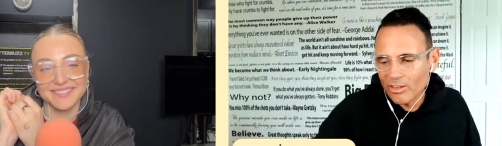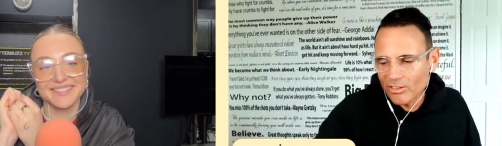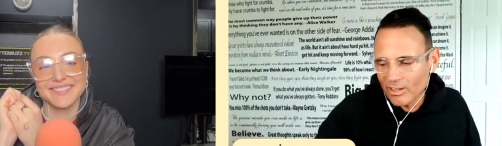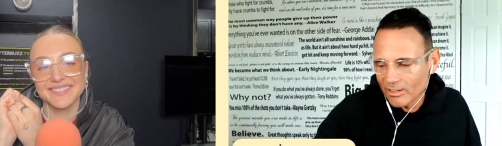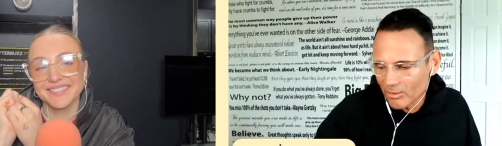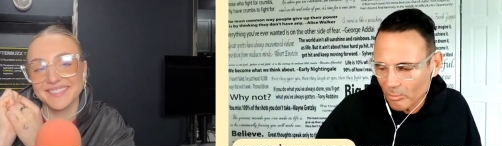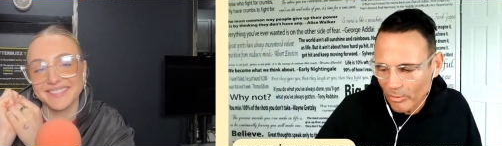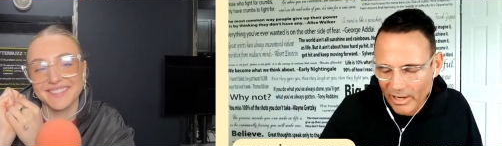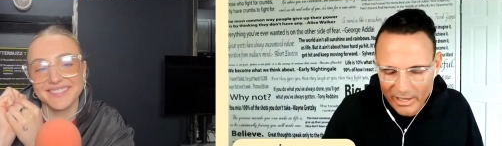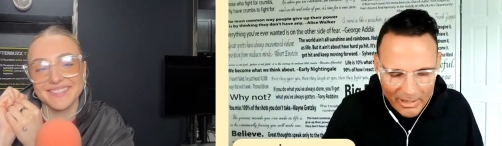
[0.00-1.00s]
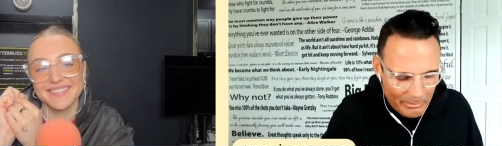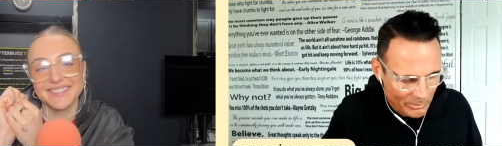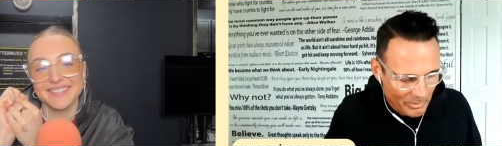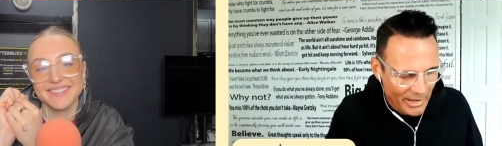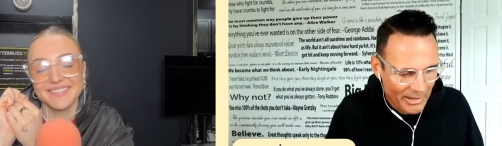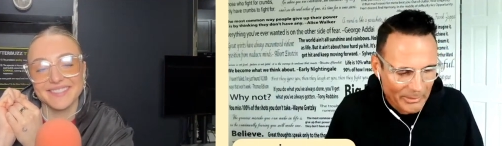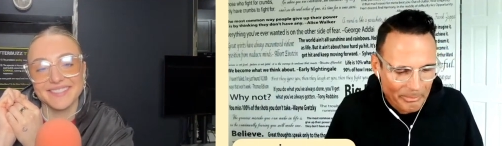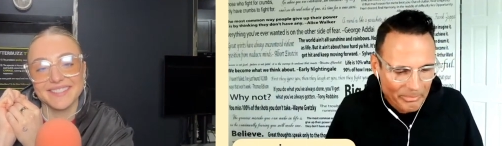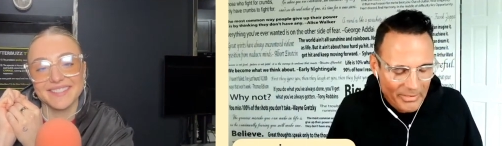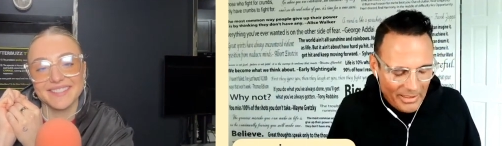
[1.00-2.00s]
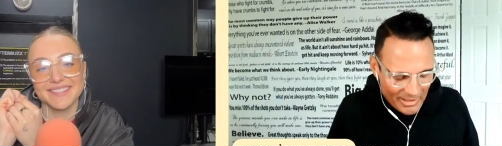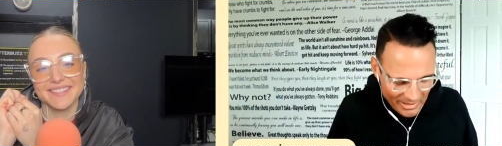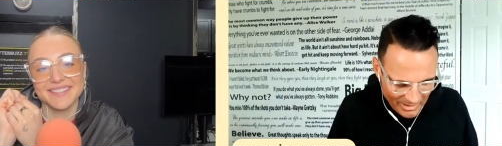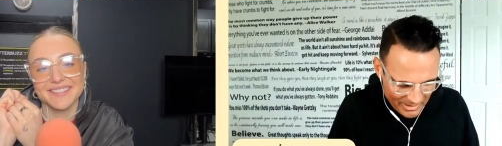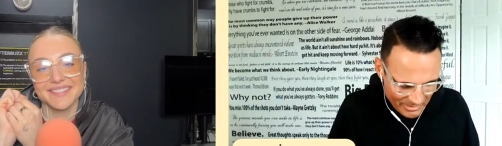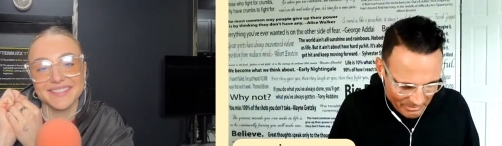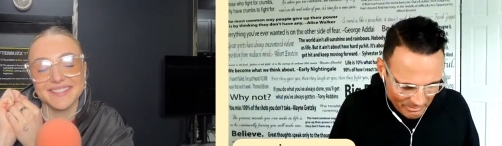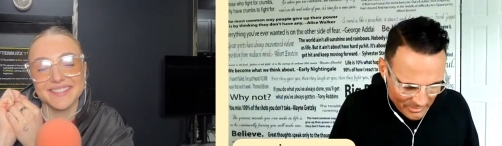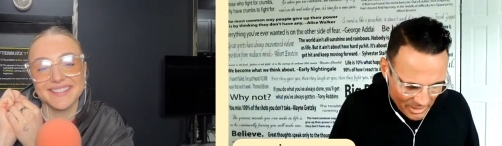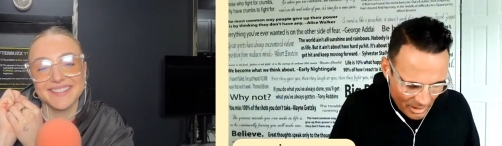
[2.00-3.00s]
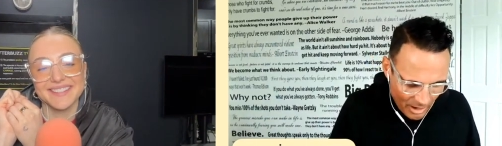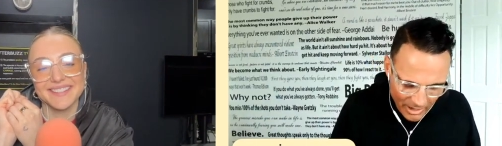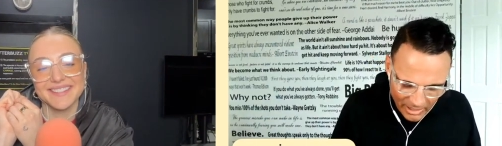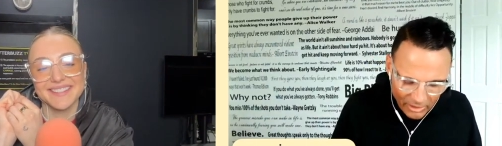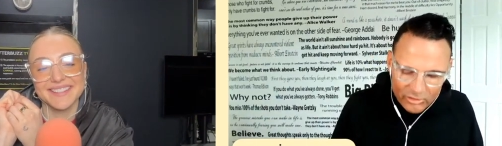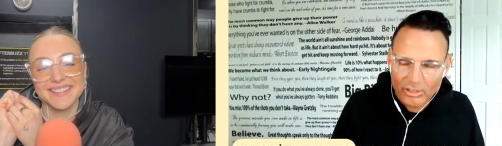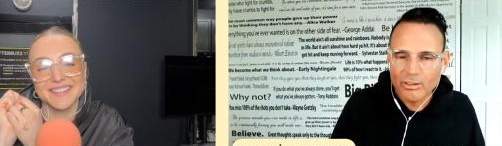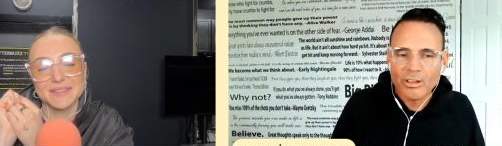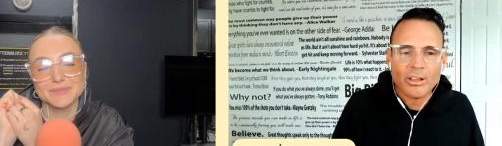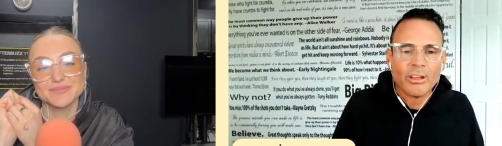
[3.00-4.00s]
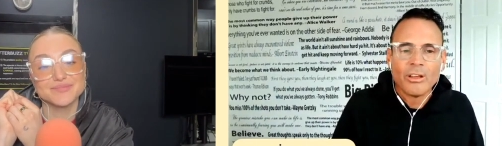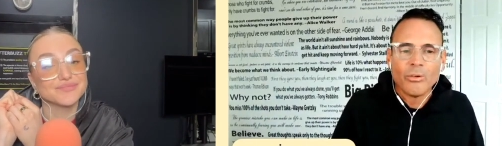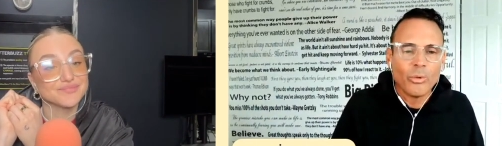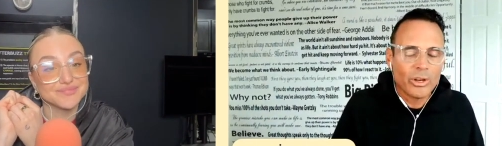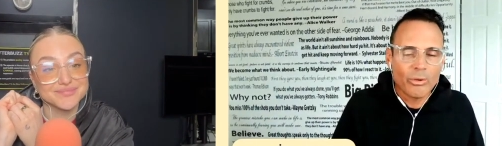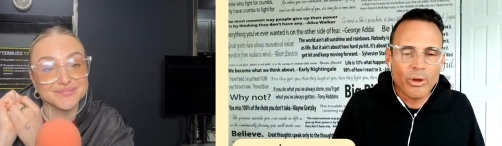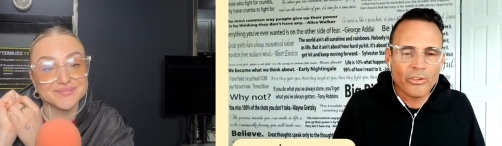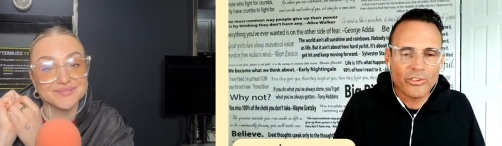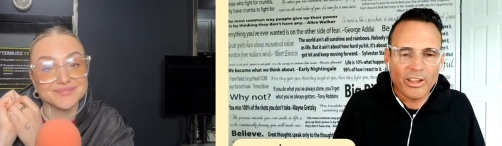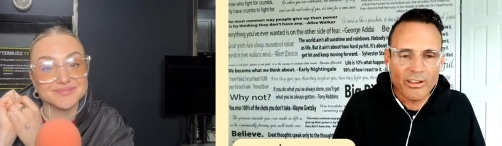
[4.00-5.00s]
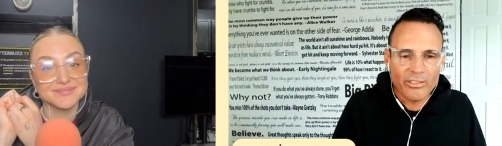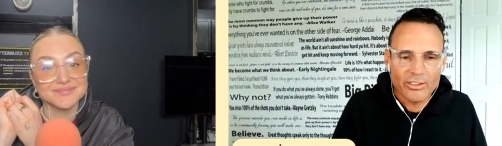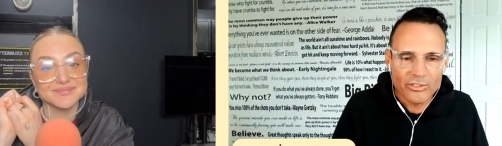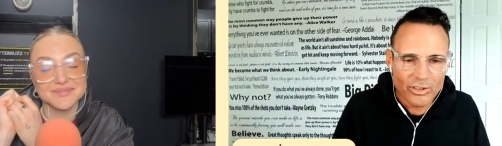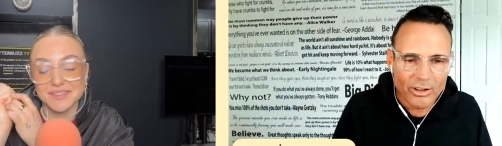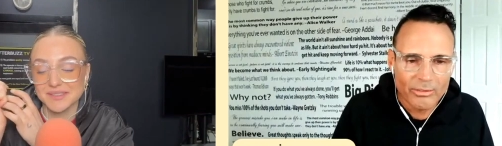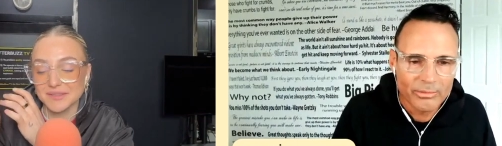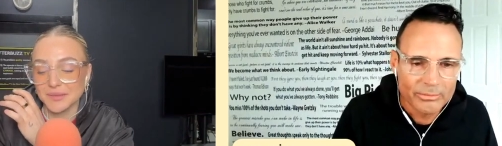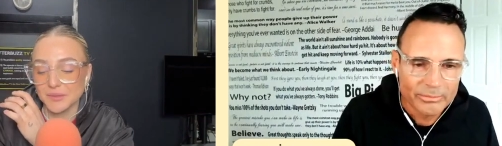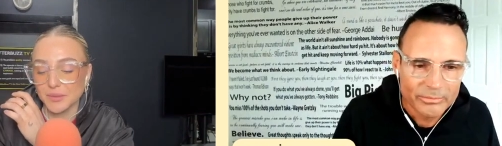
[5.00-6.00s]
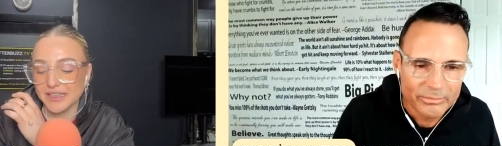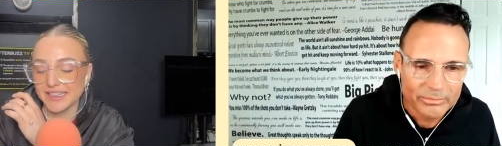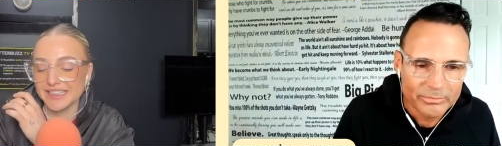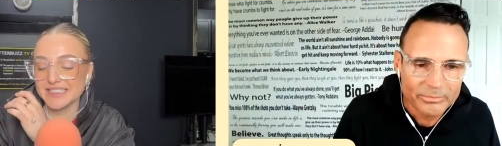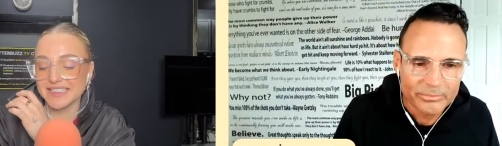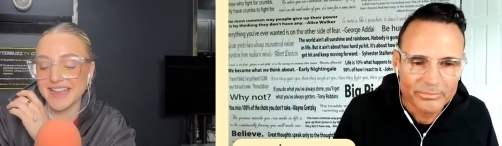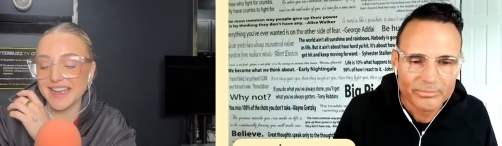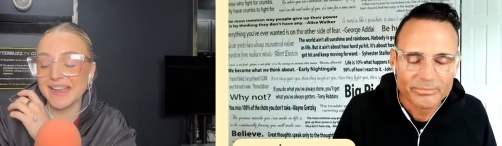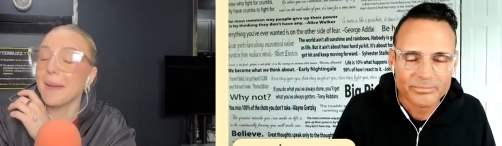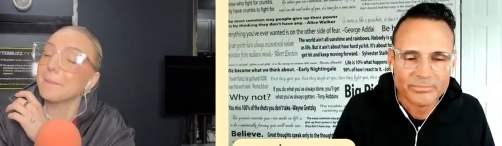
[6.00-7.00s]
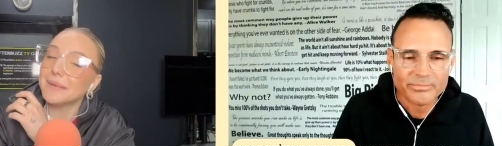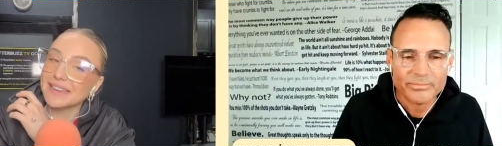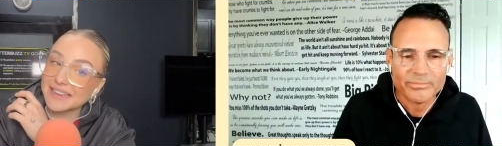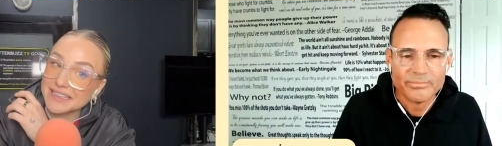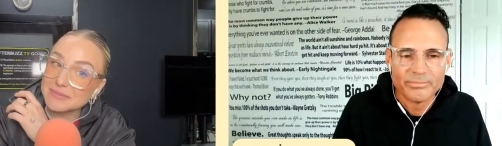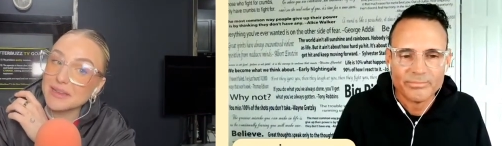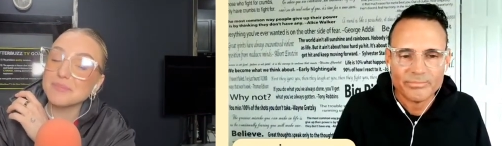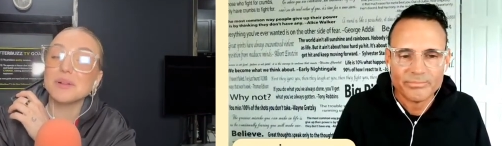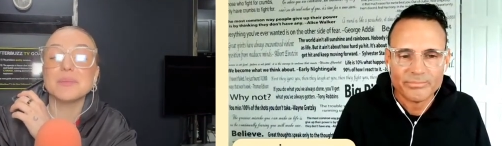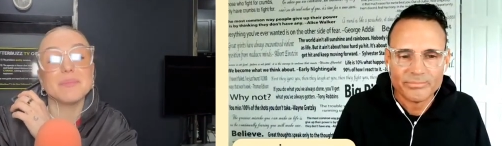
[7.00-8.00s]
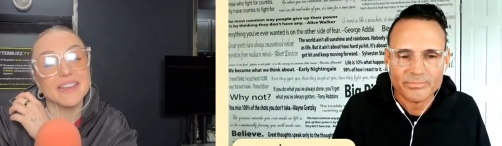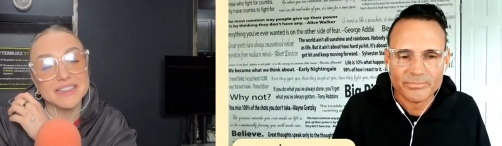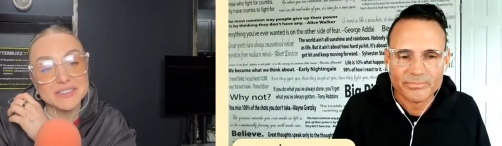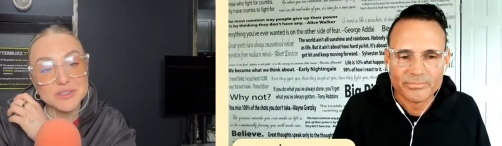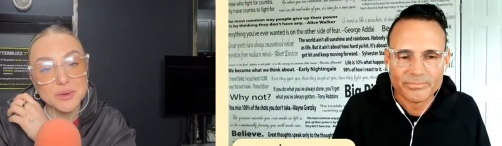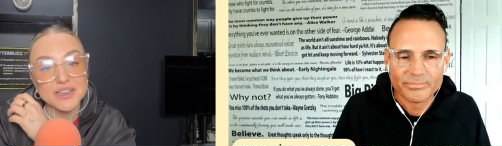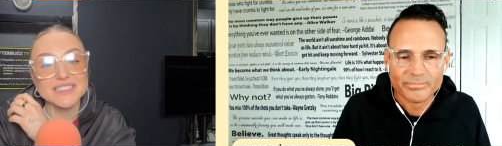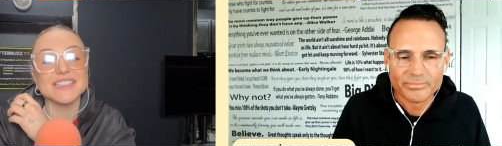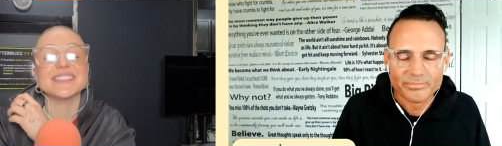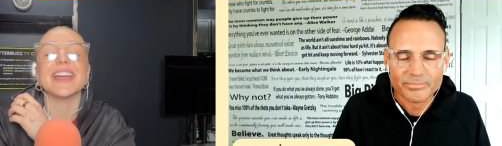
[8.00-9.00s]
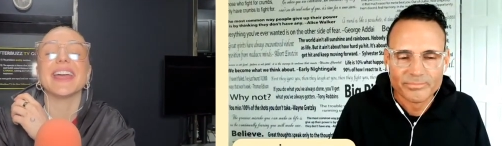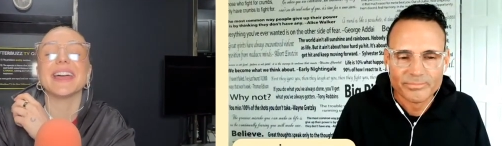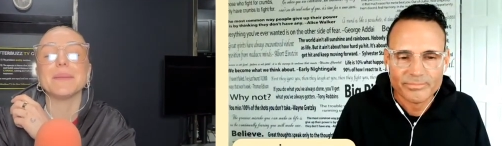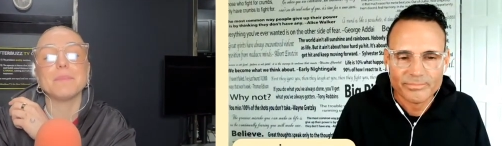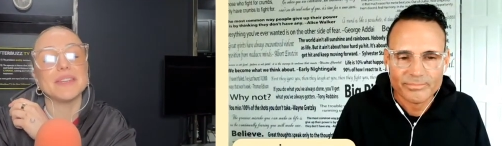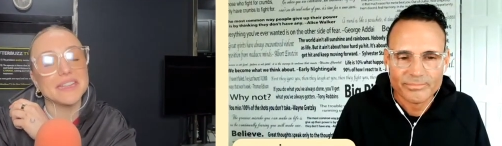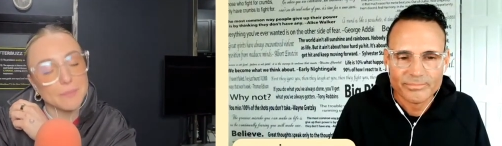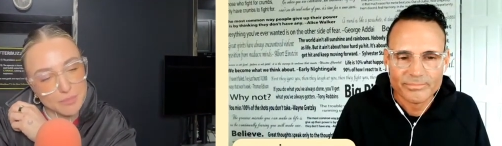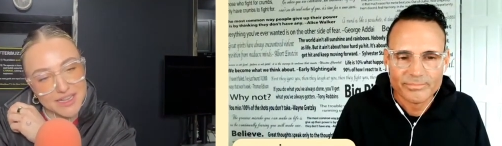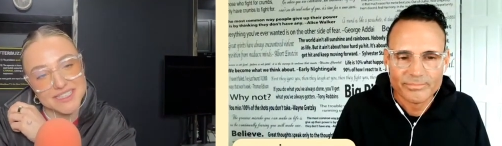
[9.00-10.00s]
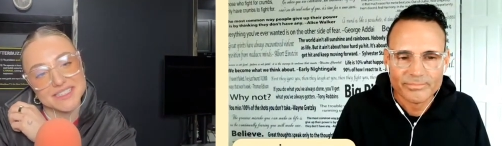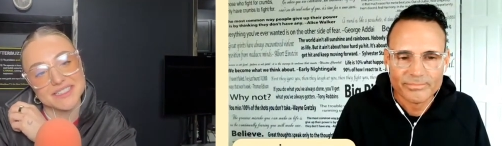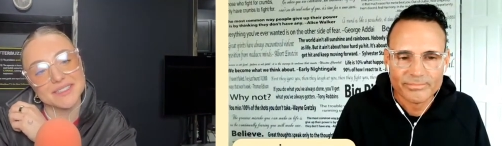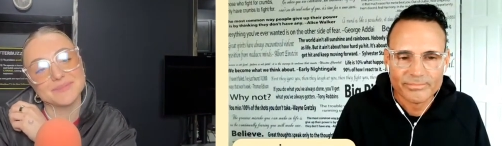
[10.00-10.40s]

Speaker 1: in until Brady comes back. Um, all right, Kelsey, what do you all say on this show?
Speaker 2: We say be nice people, make good choices, and be present.